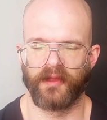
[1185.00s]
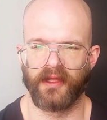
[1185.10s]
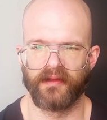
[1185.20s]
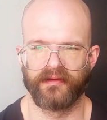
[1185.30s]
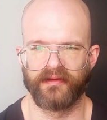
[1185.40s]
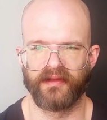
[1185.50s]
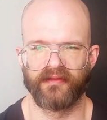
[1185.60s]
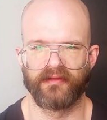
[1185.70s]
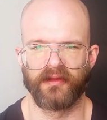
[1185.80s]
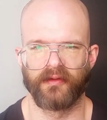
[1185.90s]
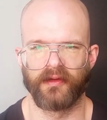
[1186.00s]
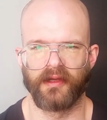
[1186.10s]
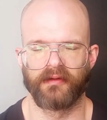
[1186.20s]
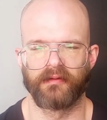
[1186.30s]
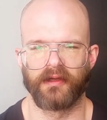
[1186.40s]
yeah, this is definitely what
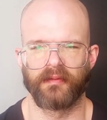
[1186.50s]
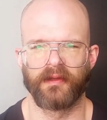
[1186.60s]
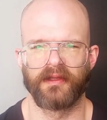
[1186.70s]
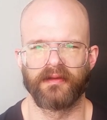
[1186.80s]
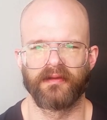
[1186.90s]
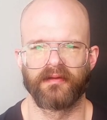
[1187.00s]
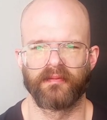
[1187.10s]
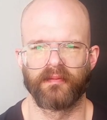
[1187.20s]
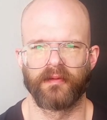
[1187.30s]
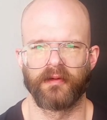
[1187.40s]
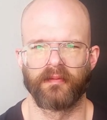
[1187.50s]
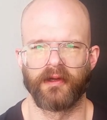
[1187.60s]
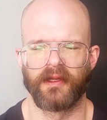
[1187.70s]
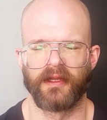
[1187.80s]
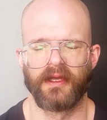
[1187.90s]
I would recommend. Beard
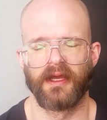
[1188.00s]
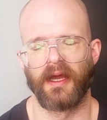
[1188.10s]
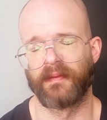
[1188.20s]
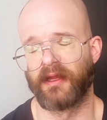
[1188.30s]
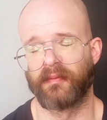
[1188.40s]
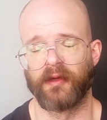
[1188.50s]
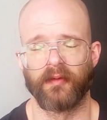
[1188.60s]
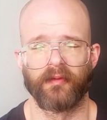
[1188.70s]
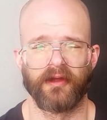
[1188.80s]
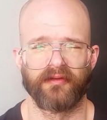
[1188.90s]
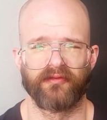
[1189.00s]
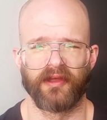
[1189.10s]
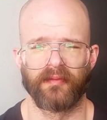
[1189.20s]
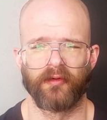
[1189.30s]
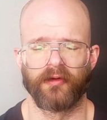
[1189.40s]
brand. I'm not a beard brand
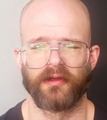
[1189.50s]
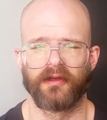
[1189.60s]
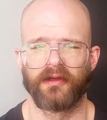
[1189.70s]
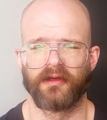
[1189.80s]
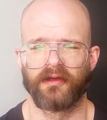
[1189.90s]
fanboy